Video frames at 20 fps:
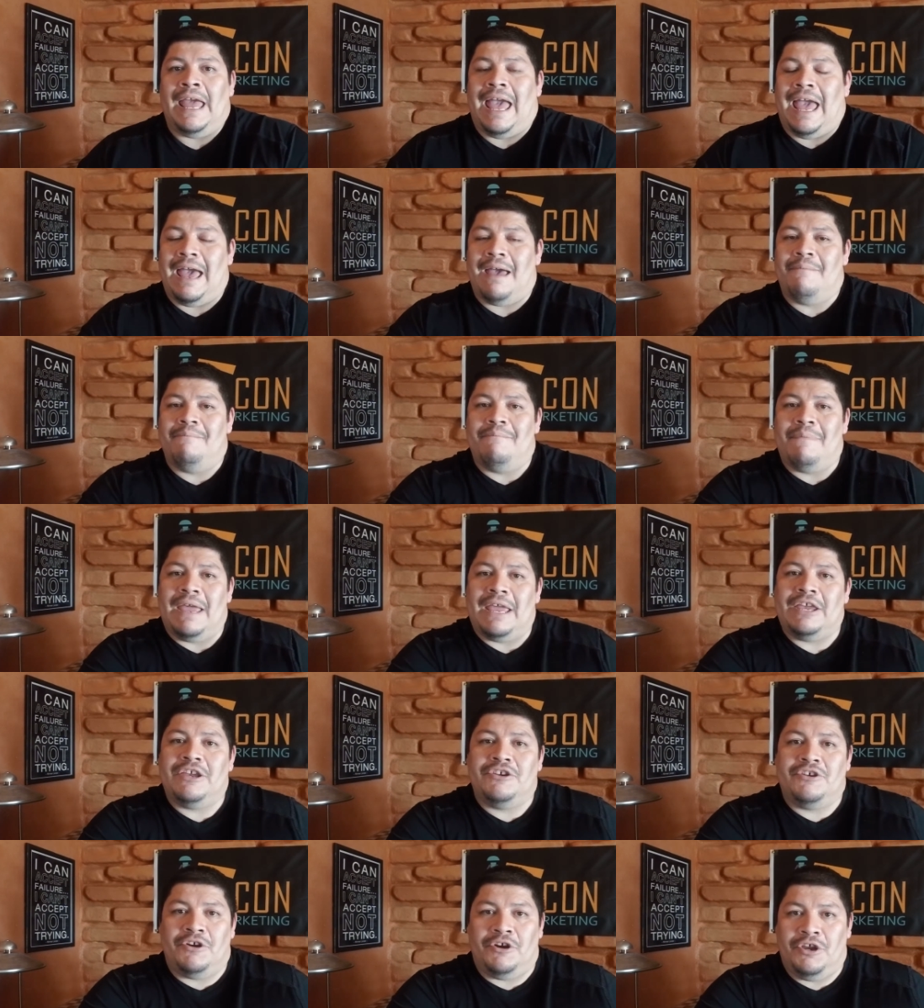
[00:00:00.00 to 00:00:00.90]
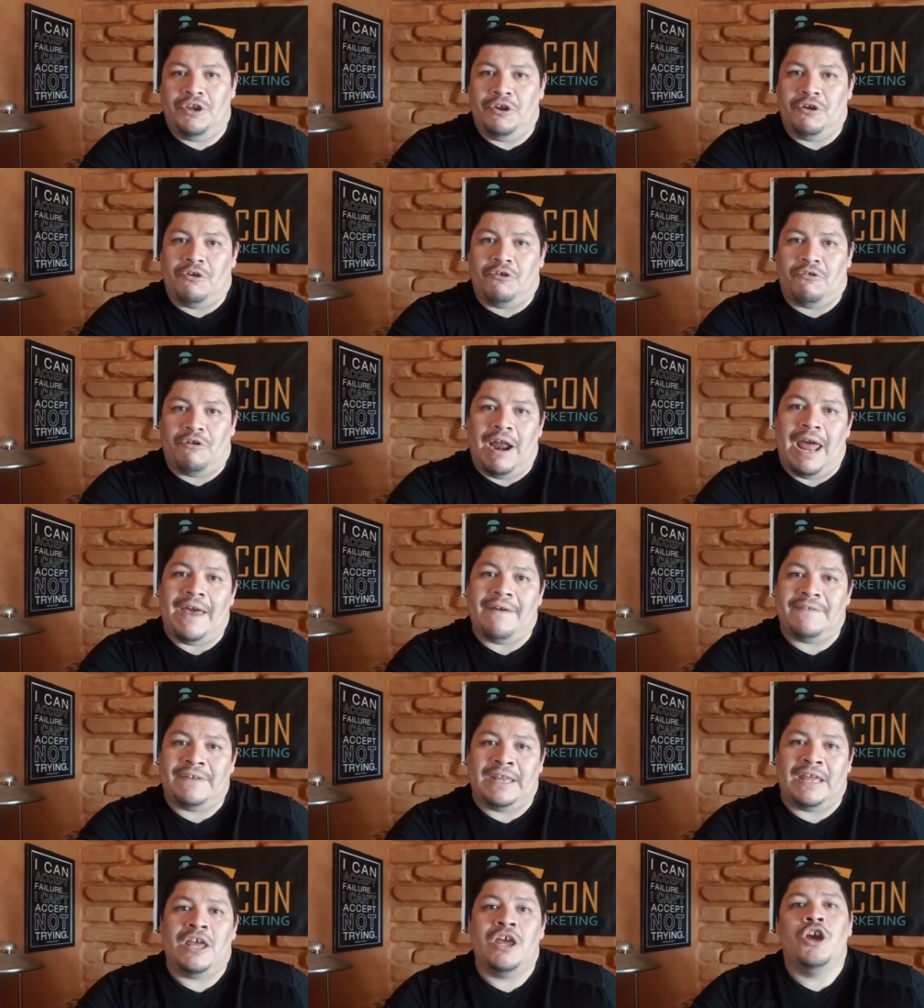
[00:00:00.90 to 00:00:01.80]
and make sure you craft
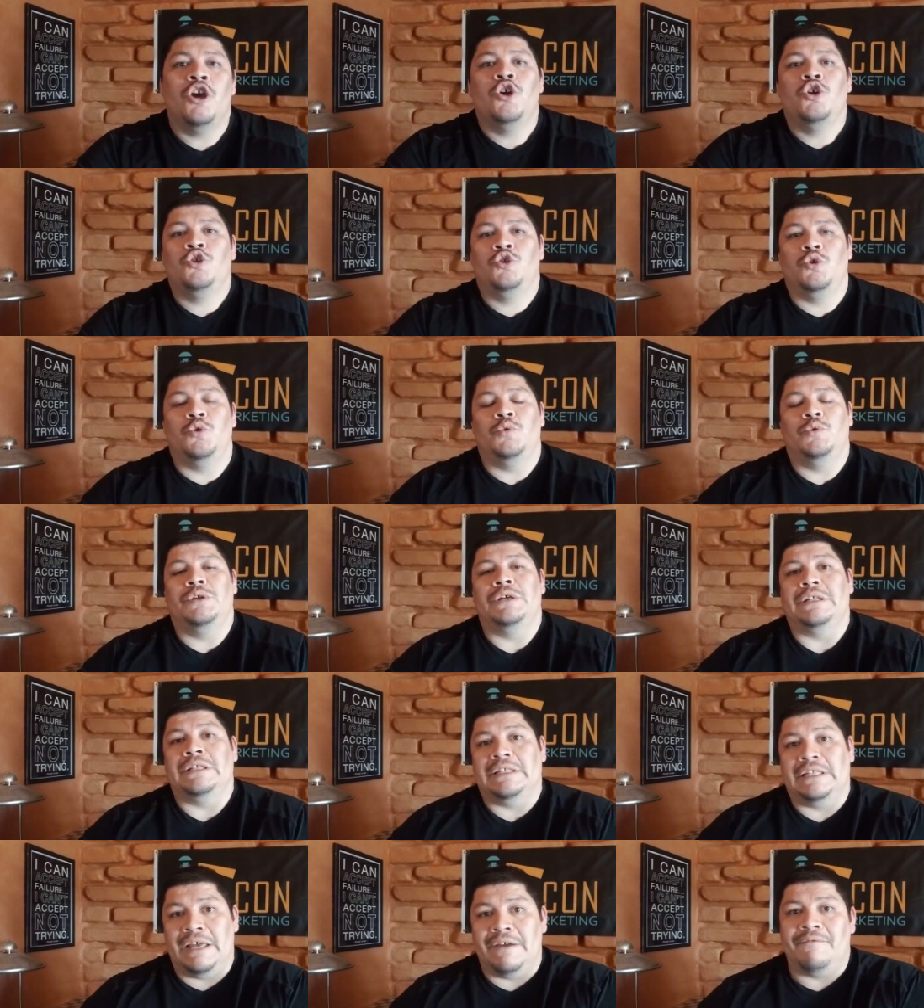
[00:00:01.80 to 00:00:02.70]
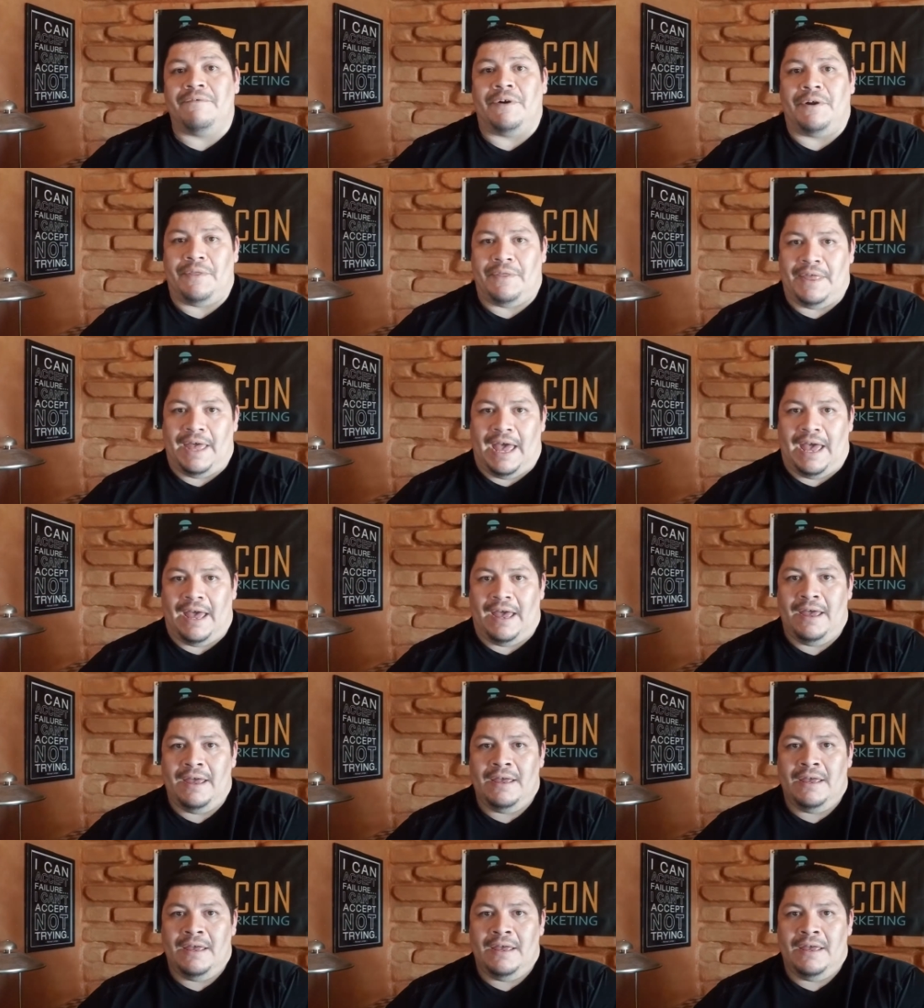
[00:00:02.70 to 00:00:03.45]
it to deliver that.